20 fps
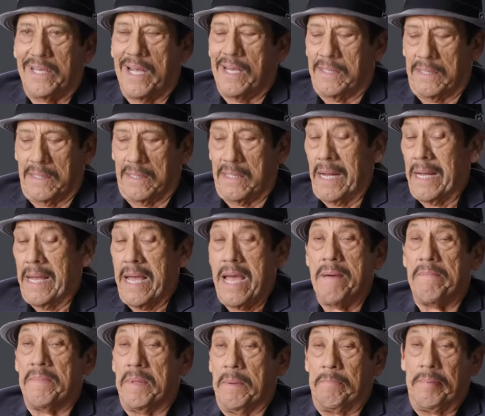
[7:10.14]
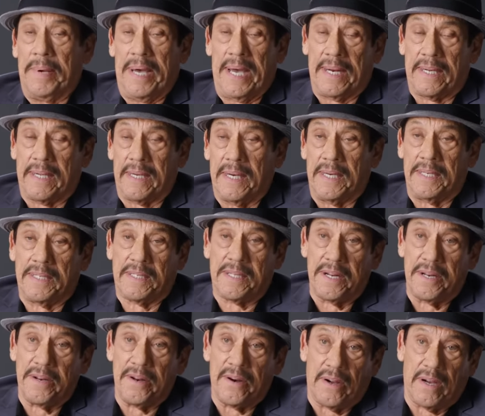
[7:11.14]
says is, I am the bad guys
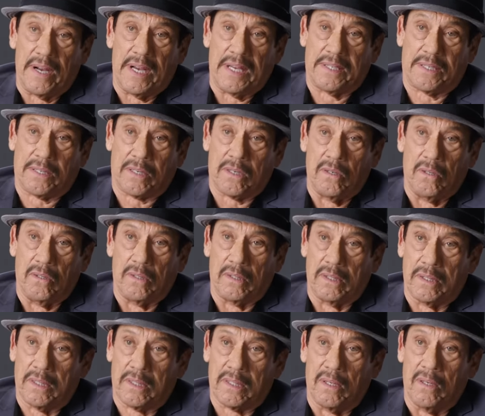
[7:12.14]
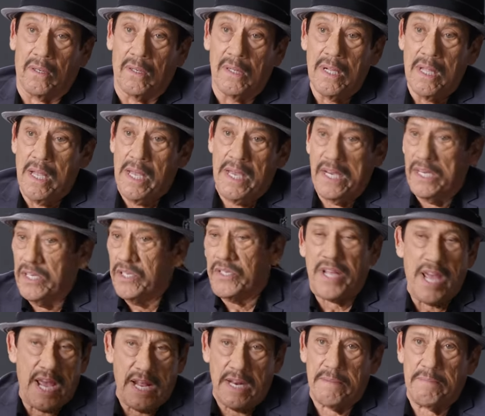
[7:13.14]
in your high school. And so he
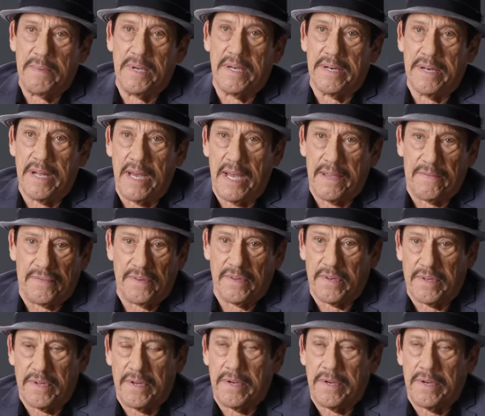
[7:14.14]
just handed me a knife. He said,